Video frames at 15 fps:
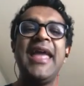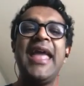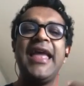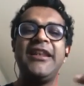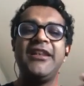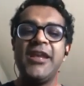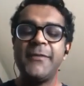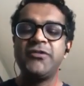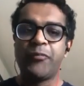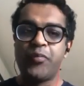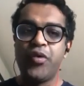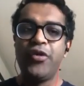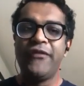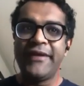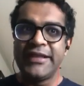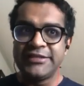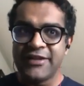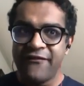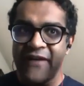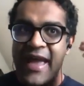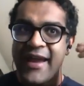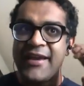in terms of proving this
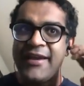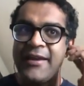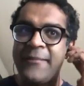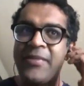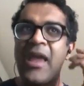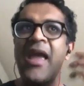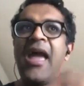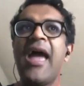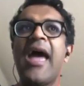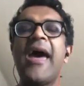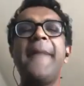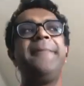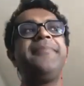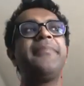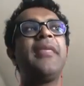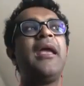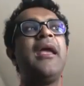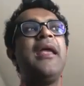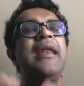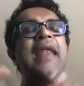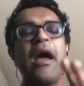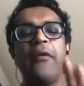effect?
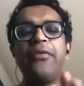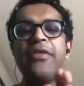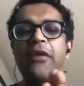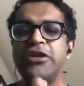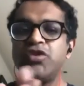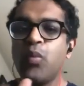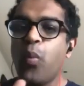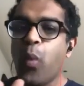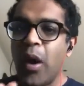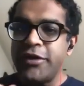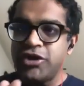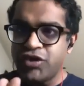Now, there is one